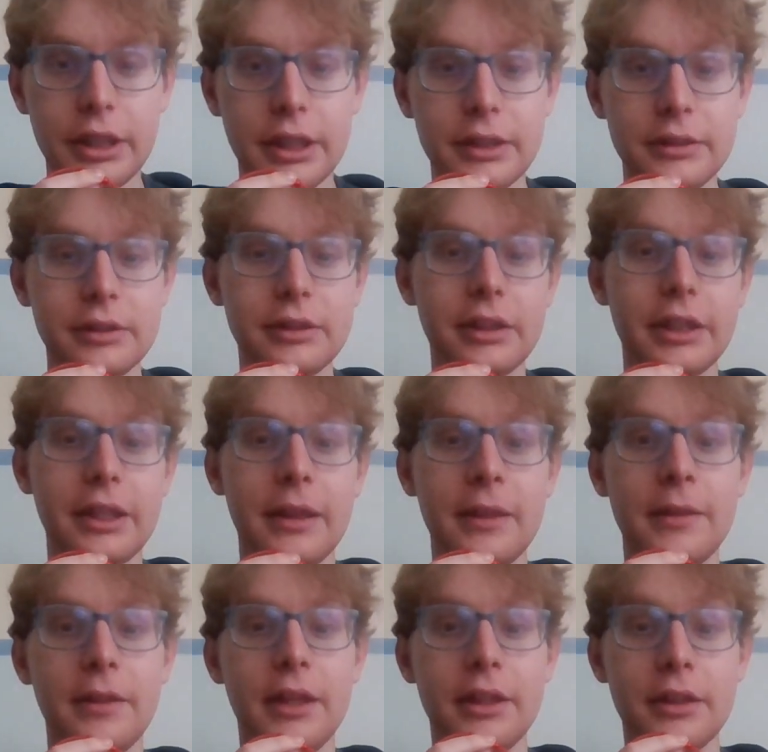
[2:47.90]
and like
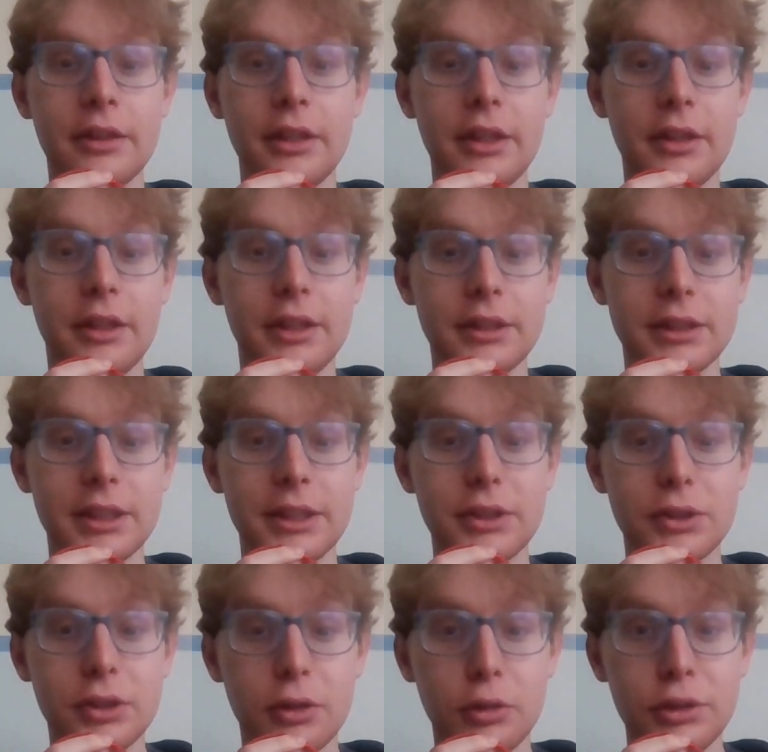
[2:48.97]
and things like that.
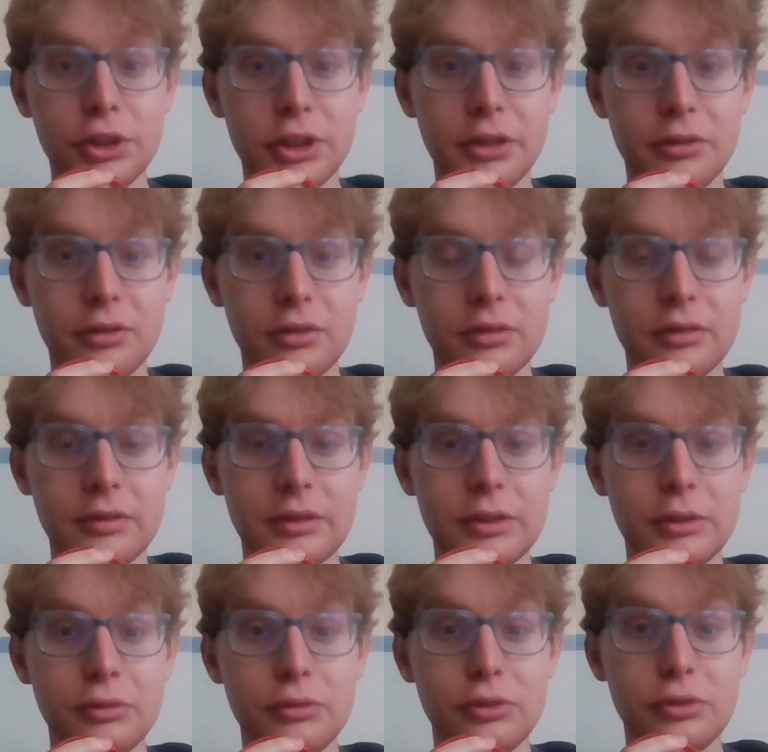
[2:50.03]
So in general,
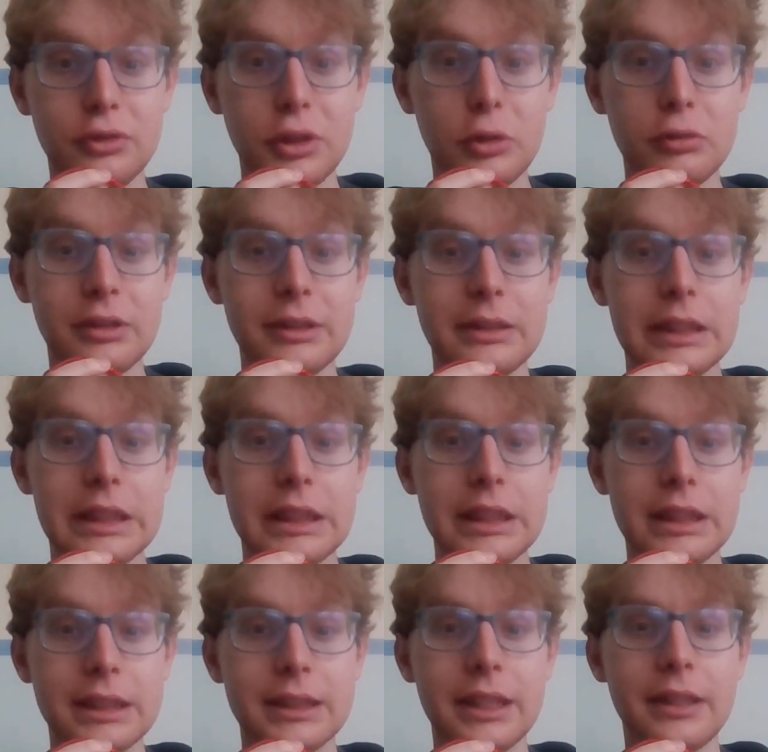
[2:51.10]
to note
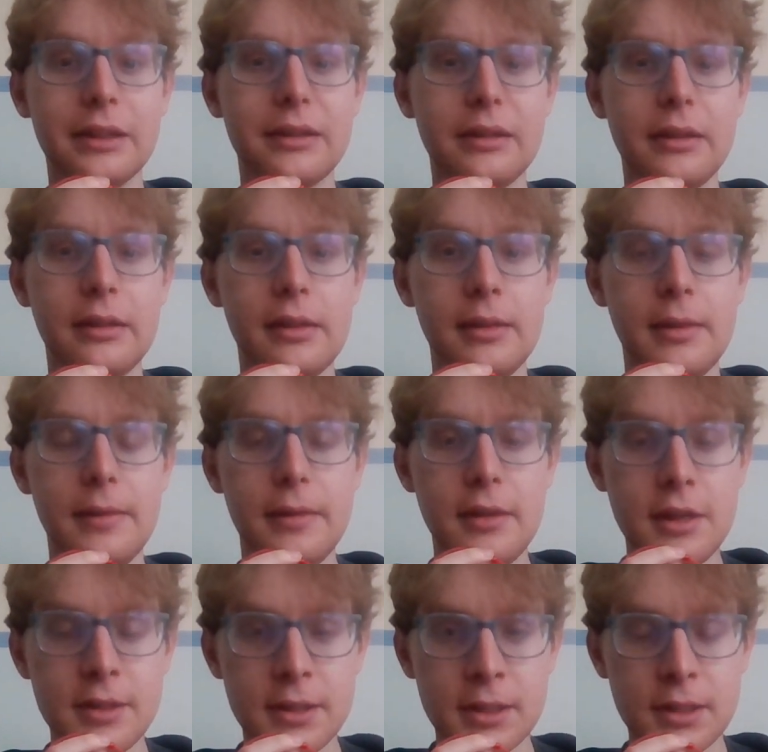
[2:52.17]
is that
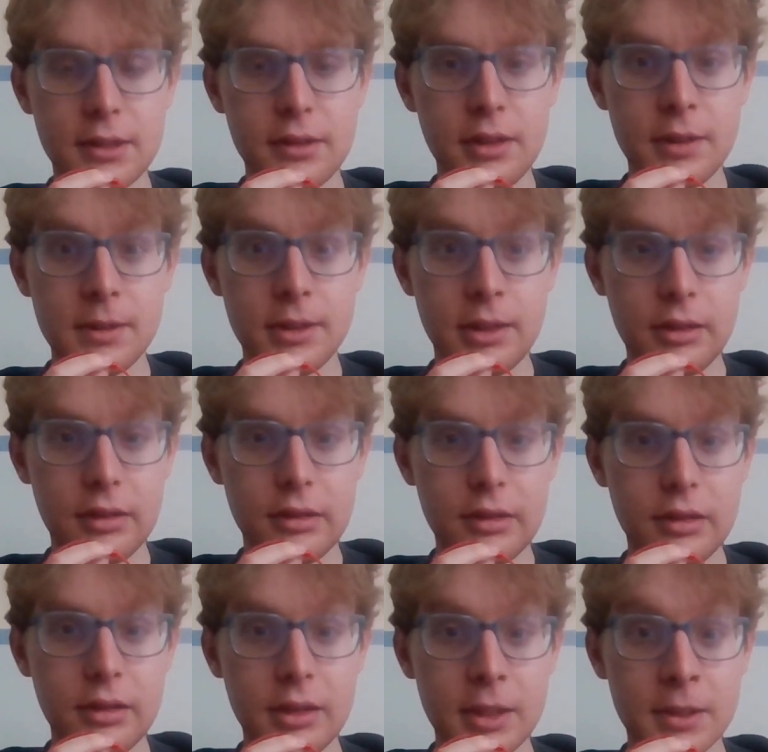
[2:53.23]
this did
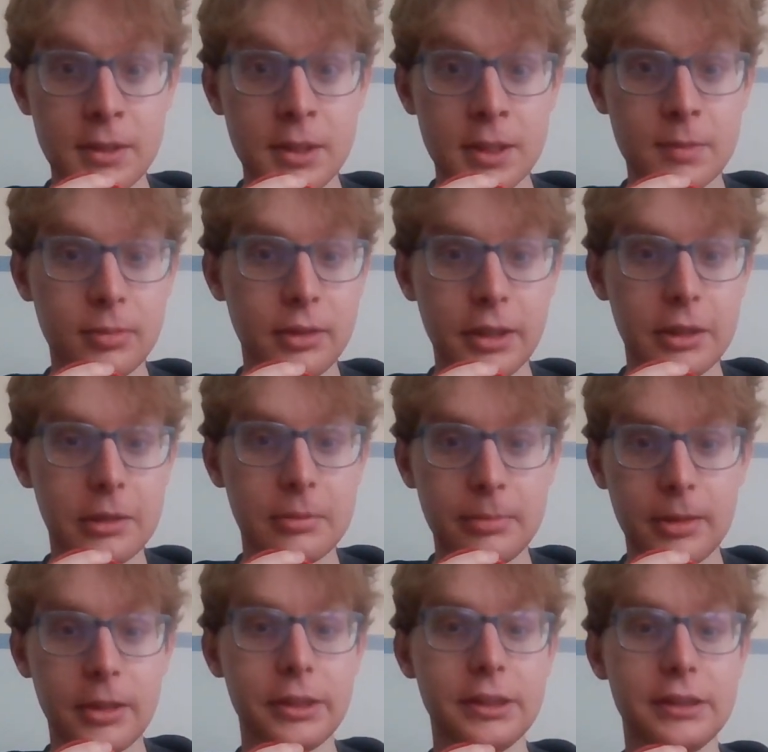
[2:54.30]
this political
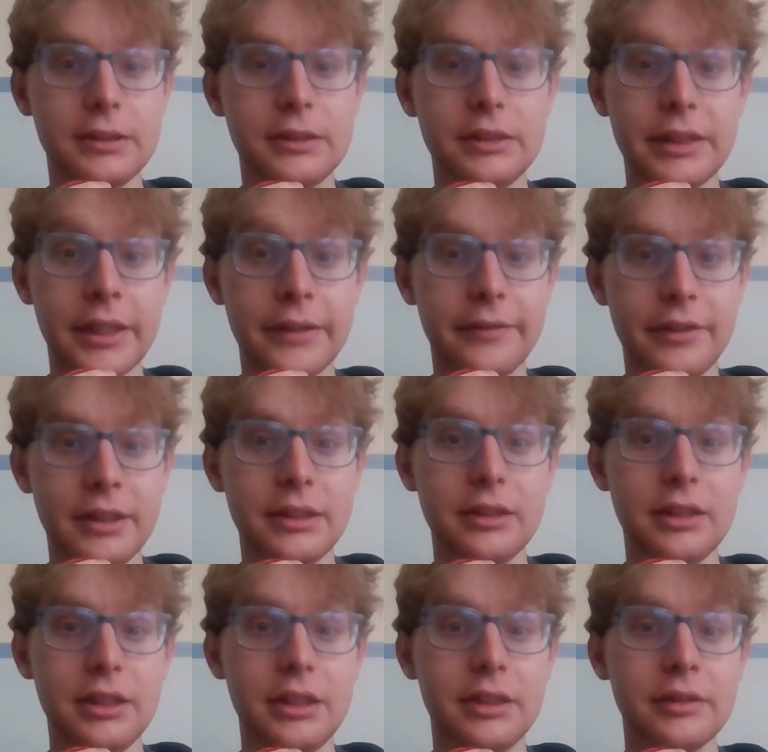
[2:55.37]
party
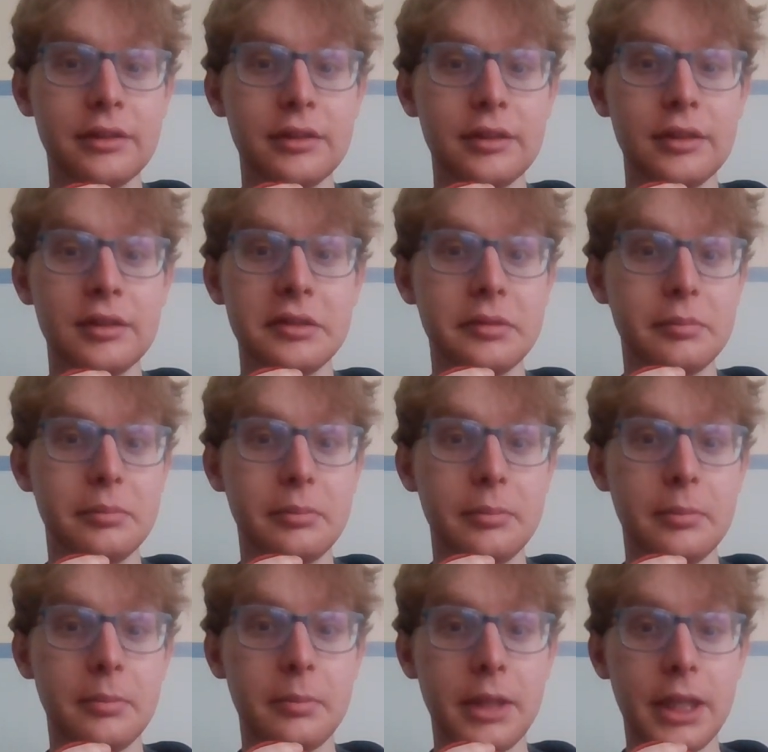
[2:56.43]
definitely
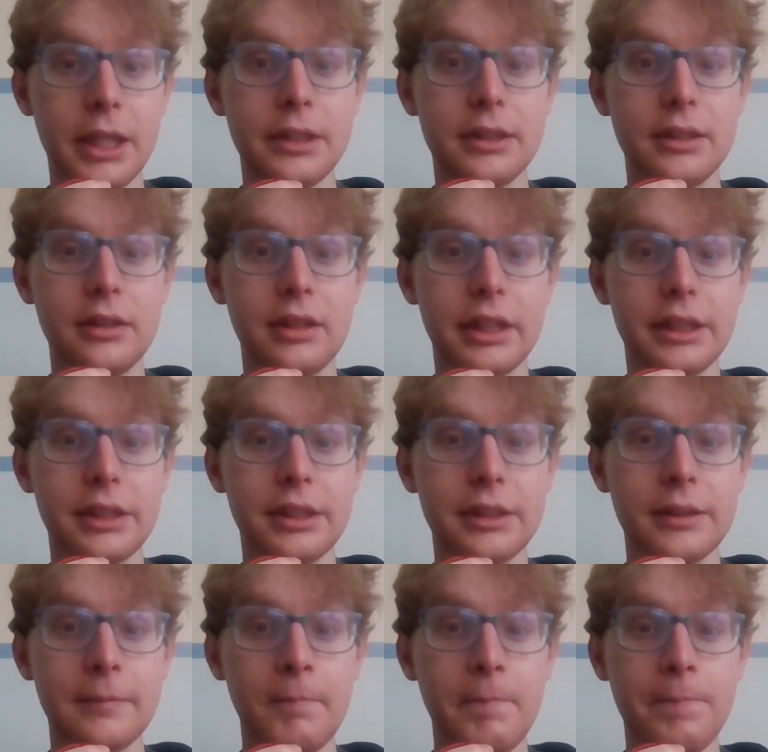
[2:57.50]
made like
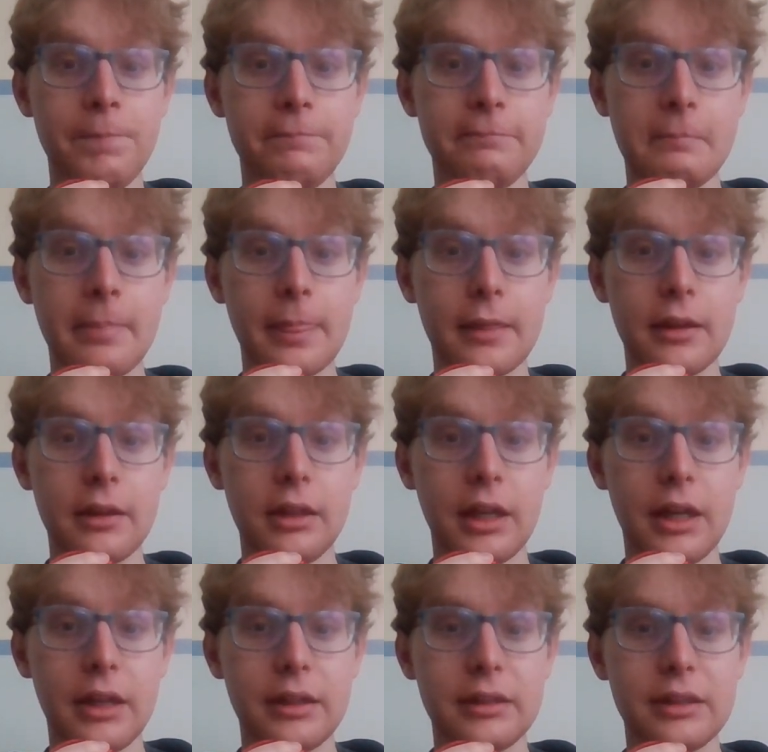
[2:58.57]
a
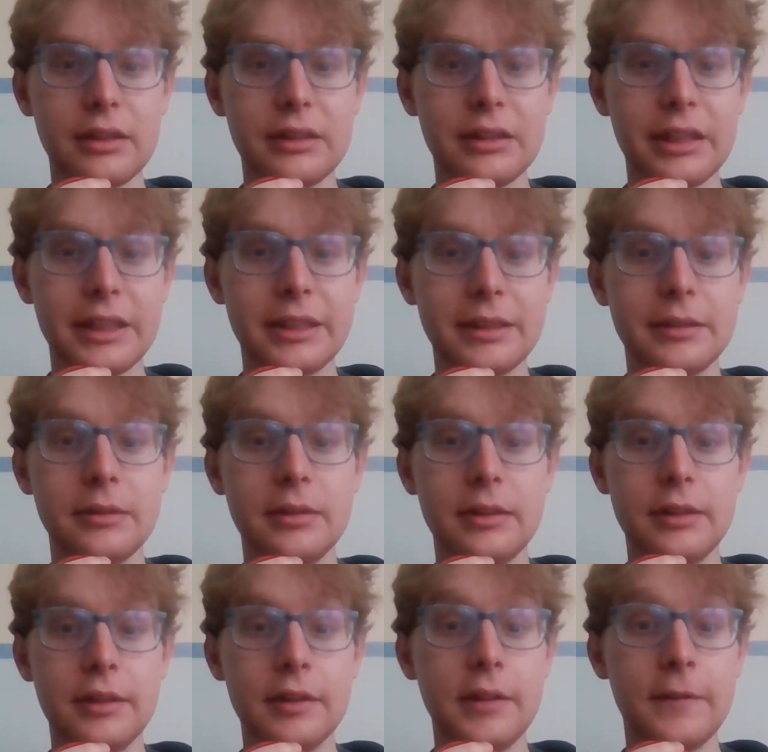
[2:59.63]
lot like
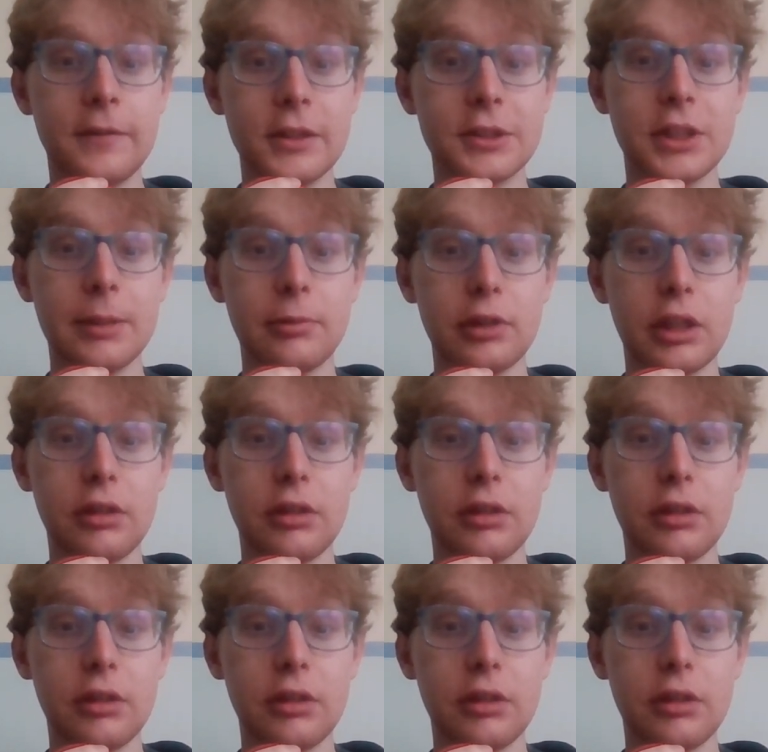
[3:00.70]
the first time